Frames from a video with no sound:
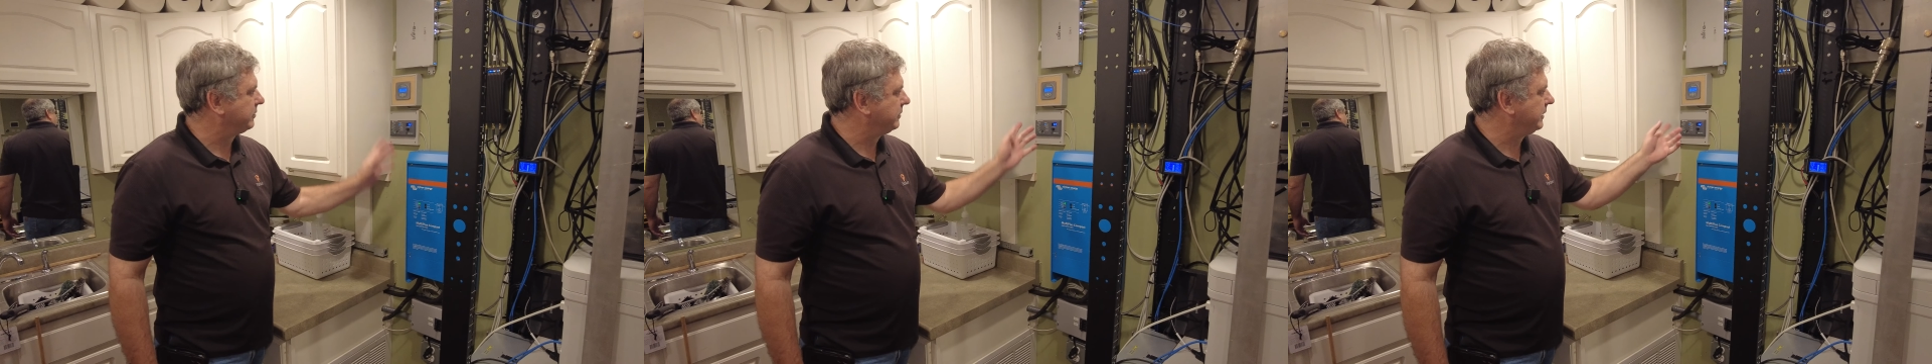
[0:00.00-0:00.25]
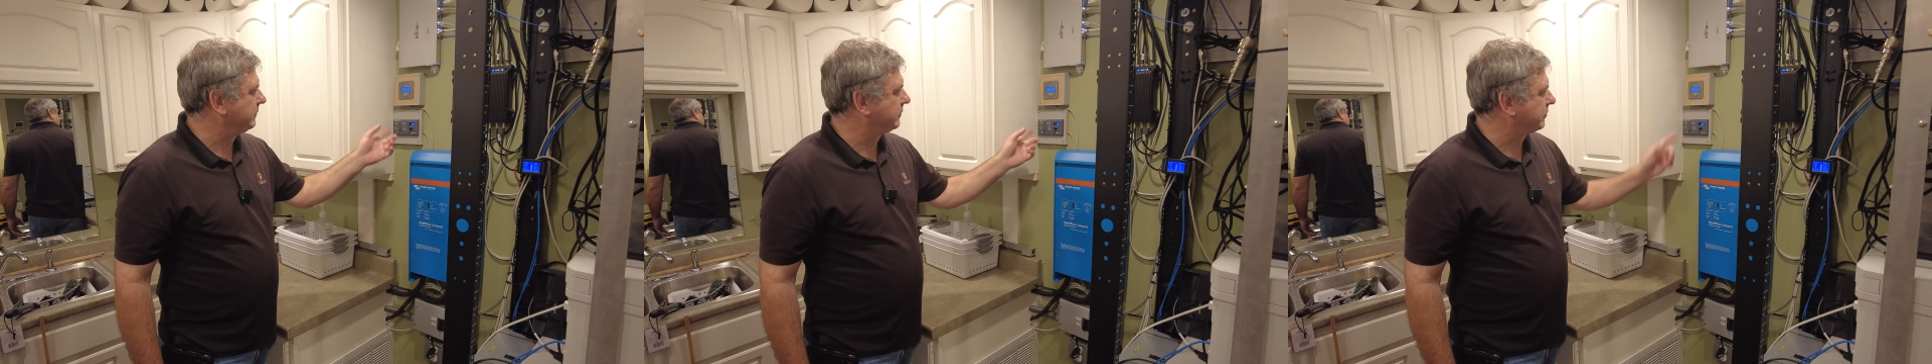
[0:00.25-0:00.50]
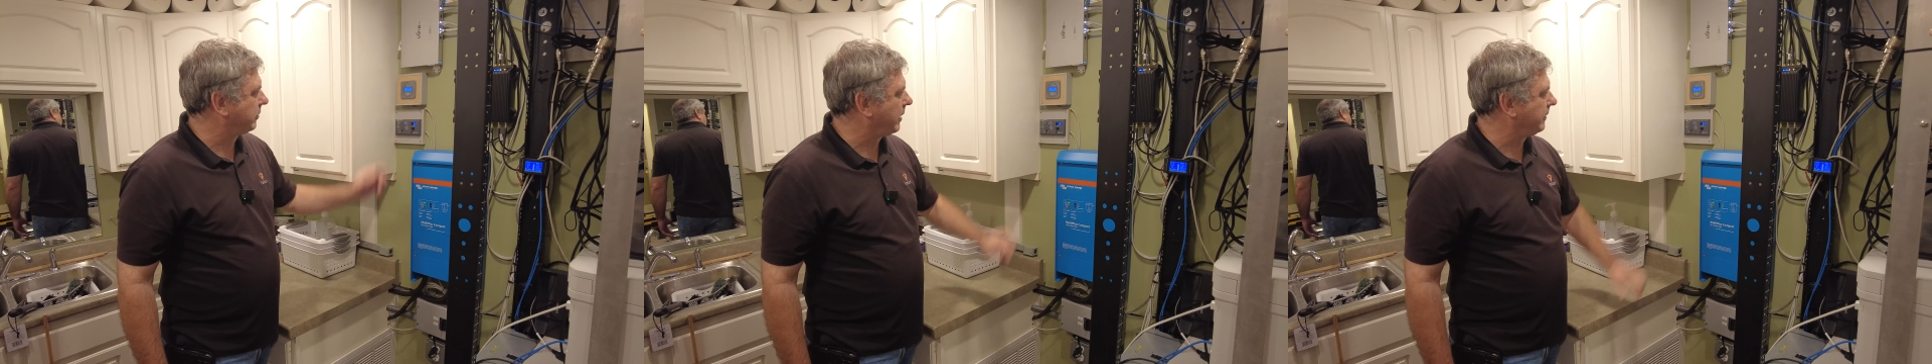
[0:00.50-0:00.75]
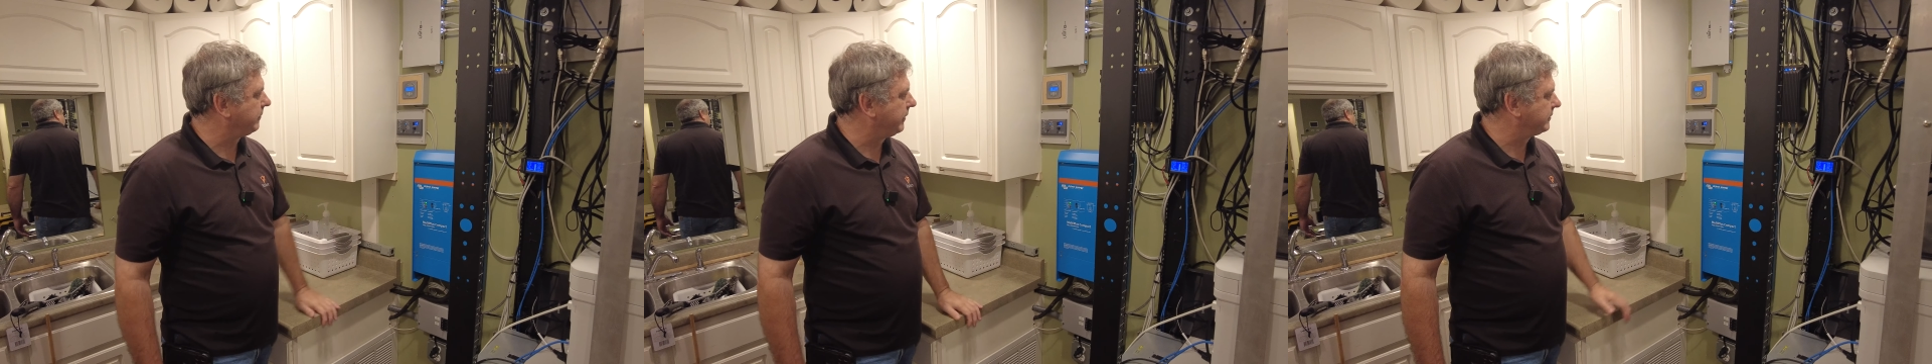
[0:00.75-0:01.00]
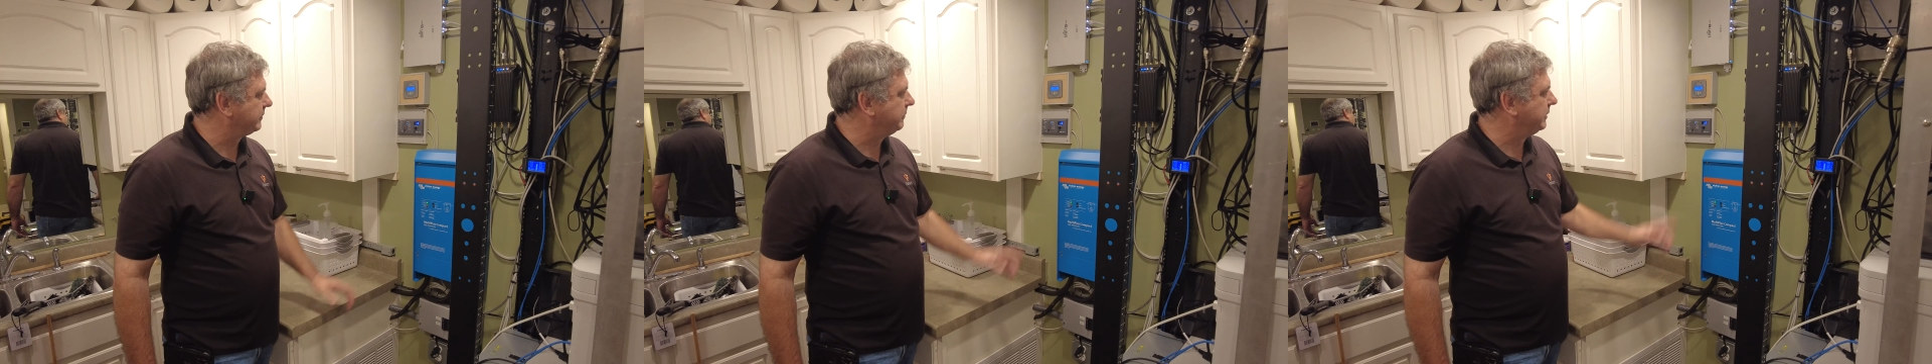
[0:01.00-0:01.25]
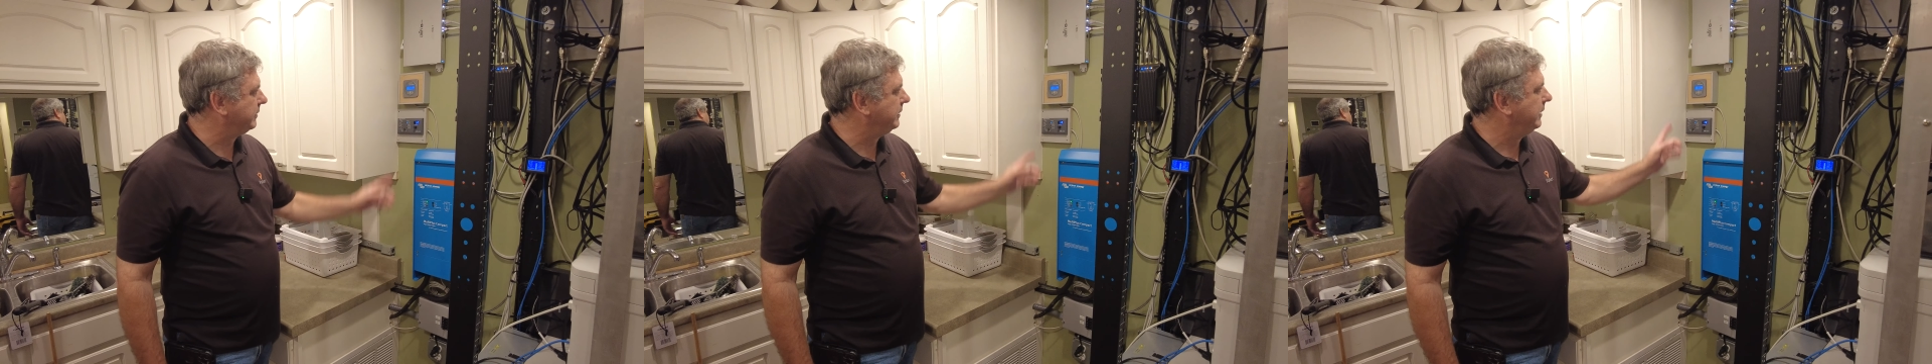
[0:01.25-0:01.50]
So it gives us a lot of
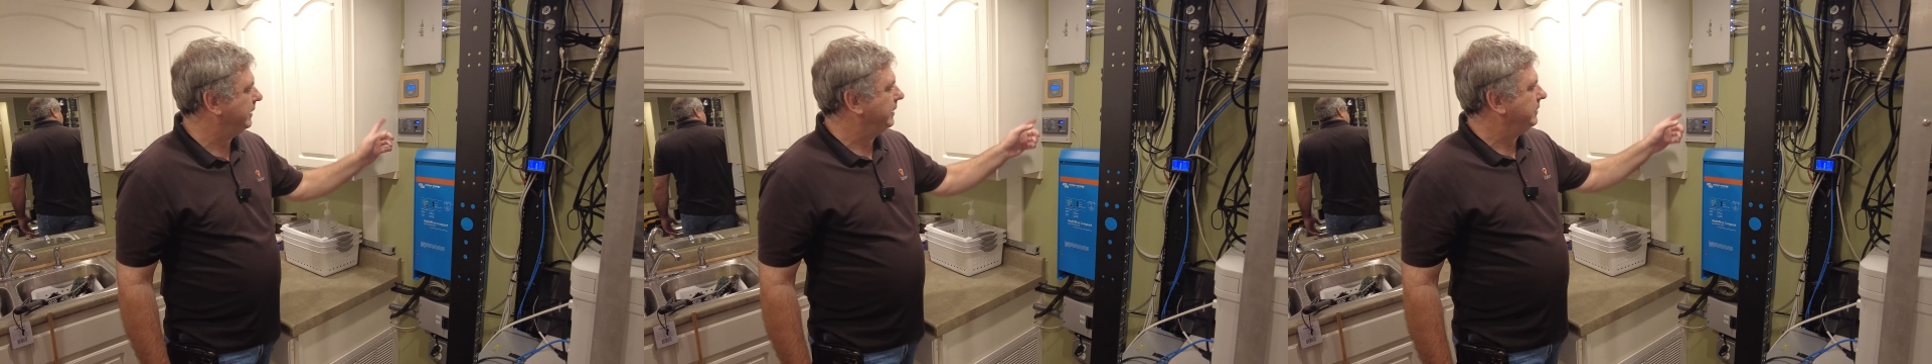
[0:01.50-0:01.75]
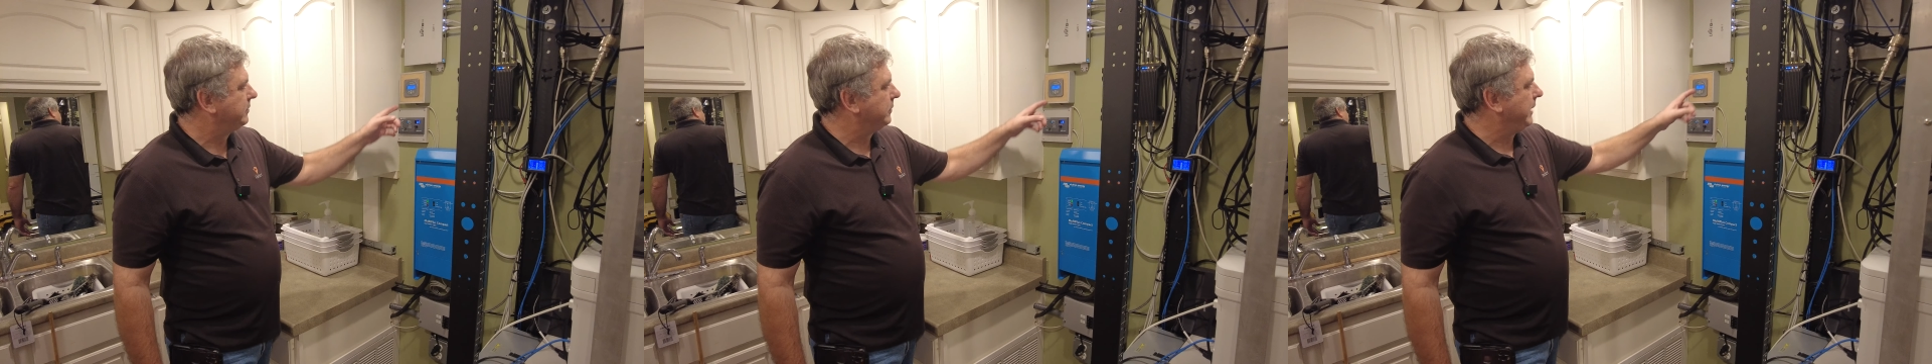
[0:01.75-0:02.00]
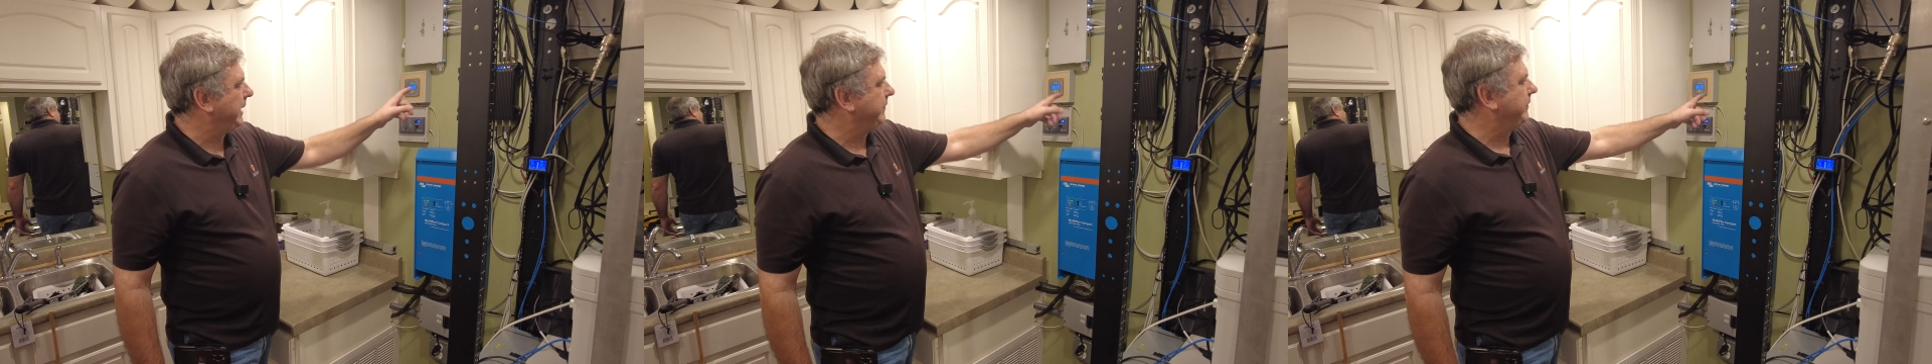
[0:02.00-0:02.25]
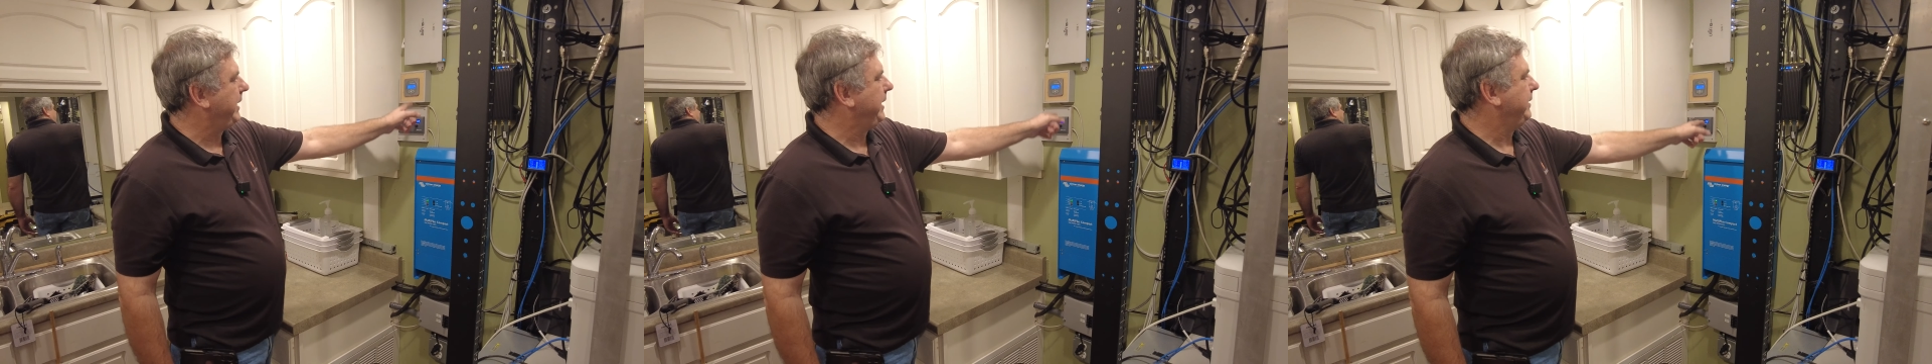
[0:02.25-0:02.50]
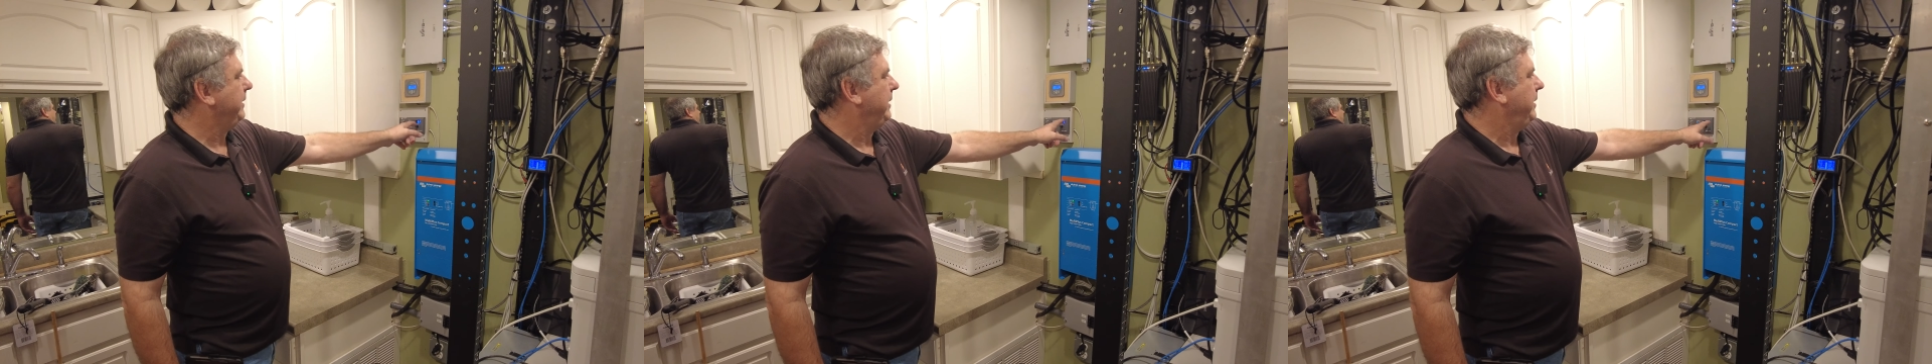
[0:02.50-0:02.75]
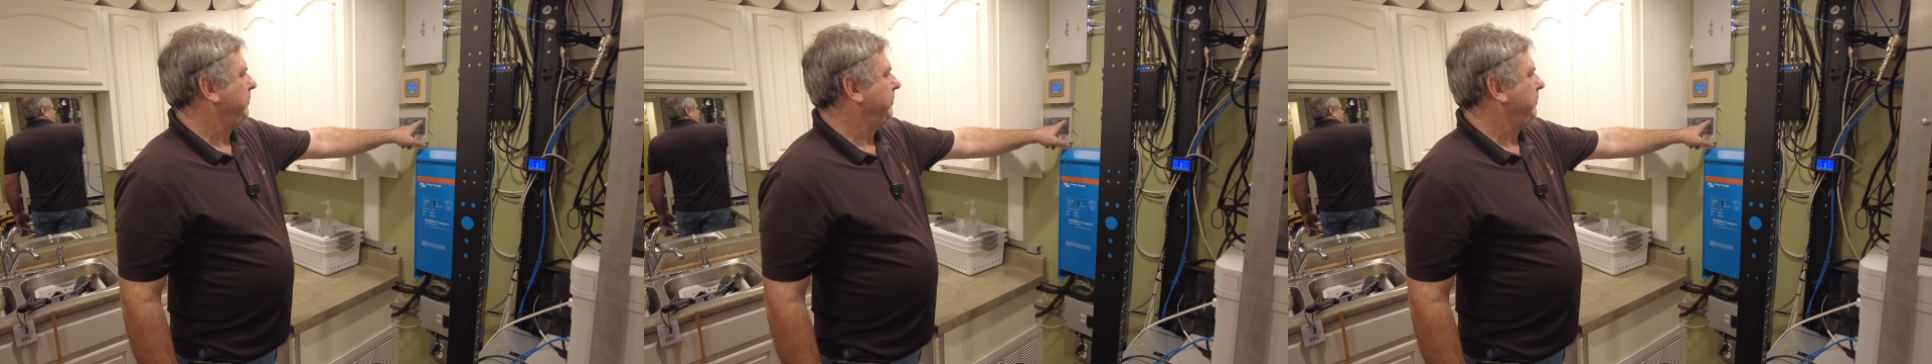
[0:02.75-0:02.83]
flexibility so we have that.